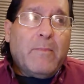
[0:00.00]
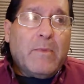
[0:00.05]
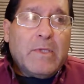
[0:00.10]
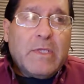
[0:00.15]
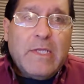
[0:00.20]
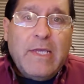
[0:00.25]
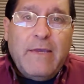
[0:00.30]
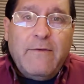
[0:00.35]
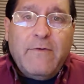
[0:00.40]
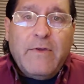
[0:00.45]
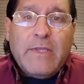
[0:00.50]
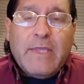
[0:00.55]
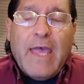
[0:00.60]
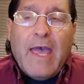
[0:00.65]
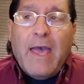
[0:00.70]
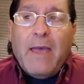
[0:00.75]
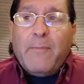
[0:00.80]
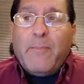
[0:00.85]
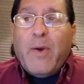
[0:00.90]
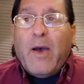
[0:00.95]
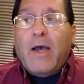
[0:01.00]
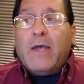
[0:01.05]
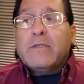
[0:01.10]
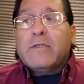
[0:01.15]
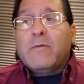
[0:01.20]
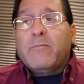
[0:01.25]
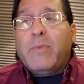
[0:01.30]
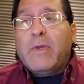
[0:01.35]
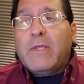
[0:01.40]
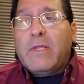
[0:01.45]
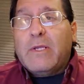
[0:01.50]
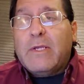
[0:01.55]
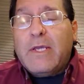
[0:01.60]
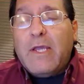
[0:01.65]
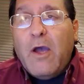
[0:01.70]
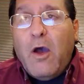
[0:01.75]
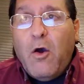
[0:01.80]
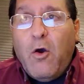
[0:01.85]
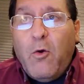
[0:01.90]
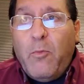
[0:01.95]
leaving that
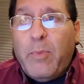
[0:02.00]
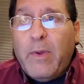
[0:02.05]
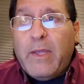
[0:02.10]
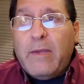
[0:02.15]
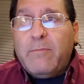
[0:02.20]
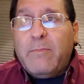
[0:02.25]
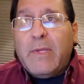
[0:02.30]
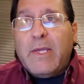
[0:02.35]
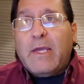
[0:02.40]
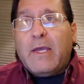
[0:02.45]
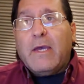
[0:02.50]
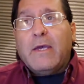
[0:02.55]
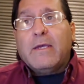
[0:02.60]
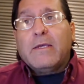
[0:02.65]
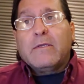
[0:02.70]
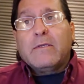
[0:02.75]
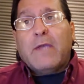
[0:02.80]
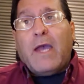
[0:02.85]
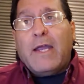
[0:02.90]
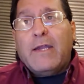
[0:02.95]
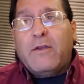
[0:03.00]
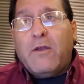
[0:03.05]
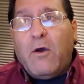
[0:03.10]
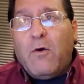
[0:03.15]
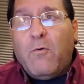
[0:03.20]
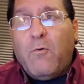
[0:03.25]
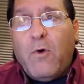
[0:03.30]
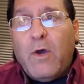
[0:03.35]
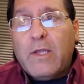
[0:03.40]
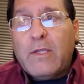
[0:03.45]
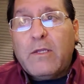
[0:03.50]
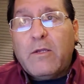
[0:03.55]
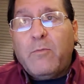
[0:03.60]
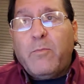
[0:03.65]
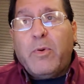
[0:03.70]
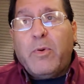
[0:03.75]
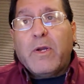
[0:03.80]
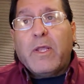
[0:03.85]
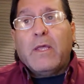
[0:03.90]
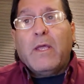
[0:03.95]
possibility open because I don't want to
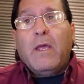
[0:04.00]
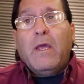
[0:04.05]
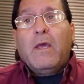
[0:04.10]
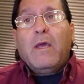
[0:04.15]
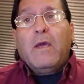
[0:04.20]
put a